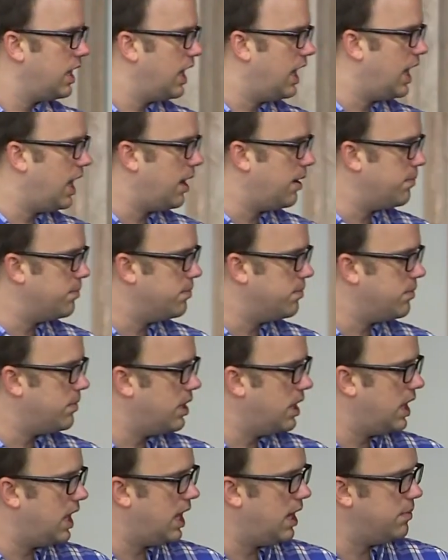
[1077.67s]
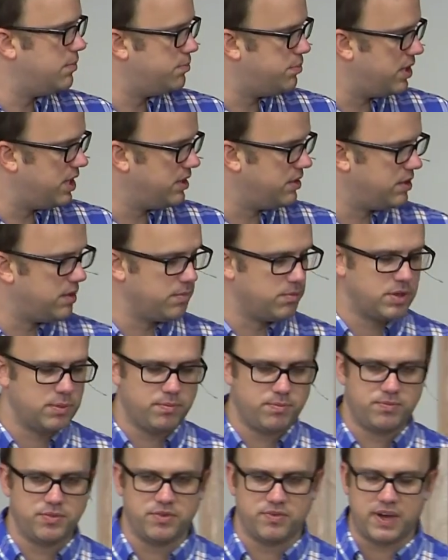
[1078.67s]
but
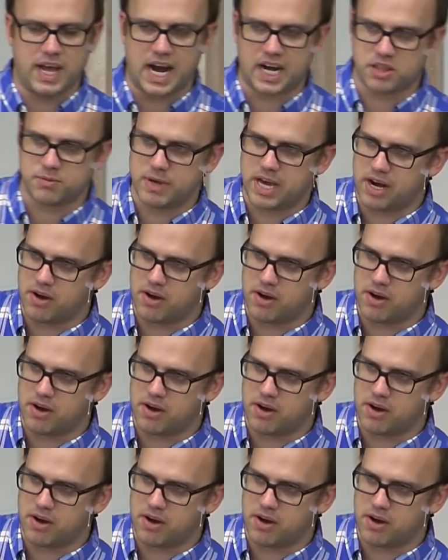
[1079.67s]
the fact of